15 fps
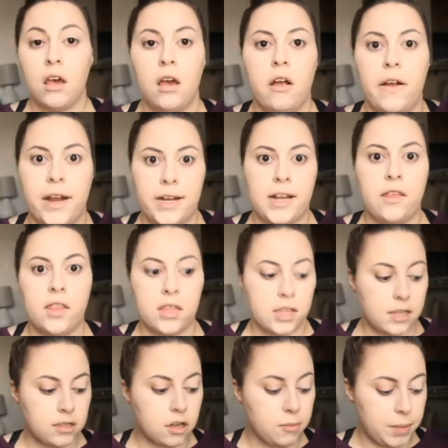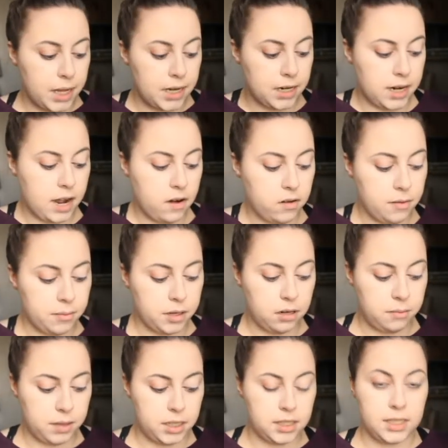Alright, now that that's all blended out, I'm going to
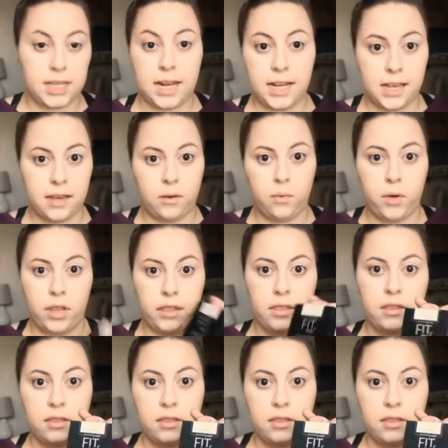be setting it with